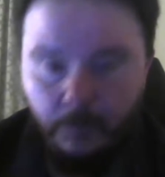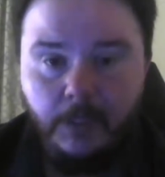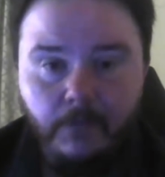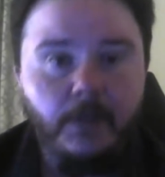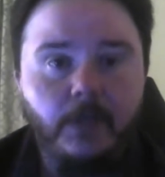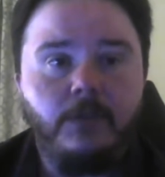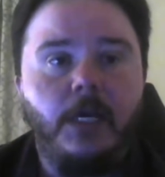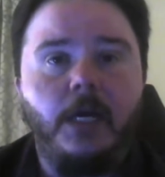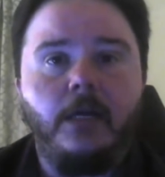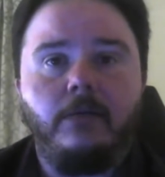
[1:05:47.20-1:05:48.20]
We can
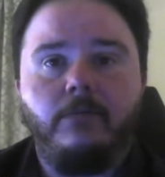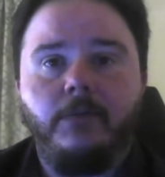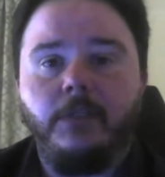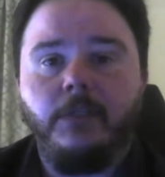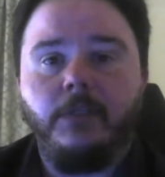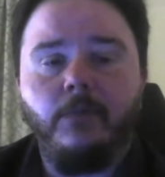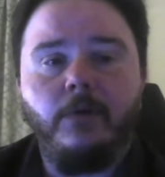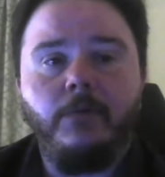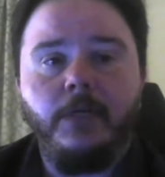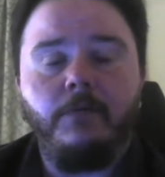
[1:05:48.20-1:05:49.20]
video chat. We live in
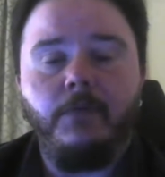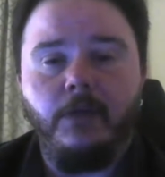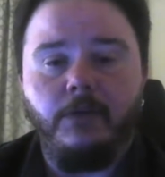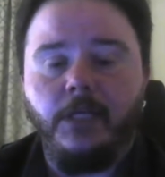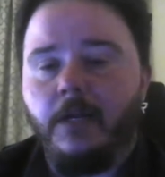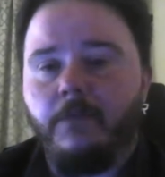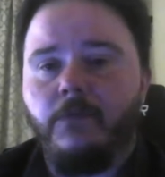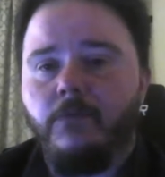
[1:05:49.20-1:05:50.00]
a world we can video chat.